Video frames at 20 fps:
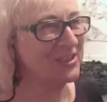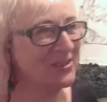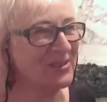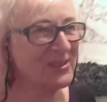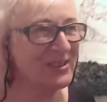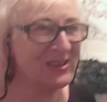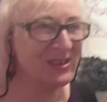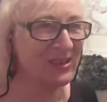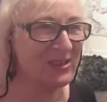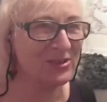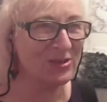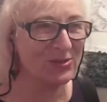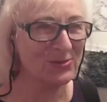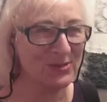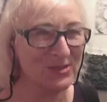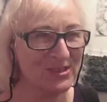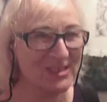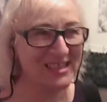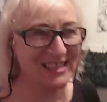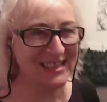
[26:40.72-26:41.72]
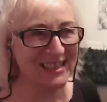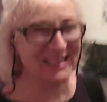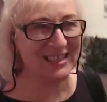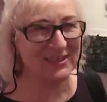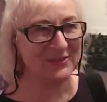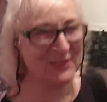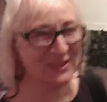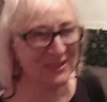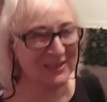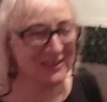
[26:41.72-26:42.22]
you know, towards the end of
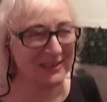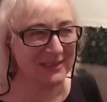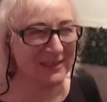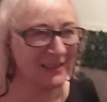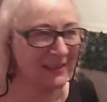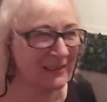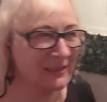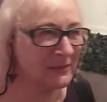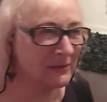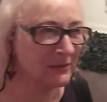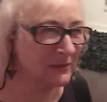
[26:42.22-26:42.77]
it, you think, oh,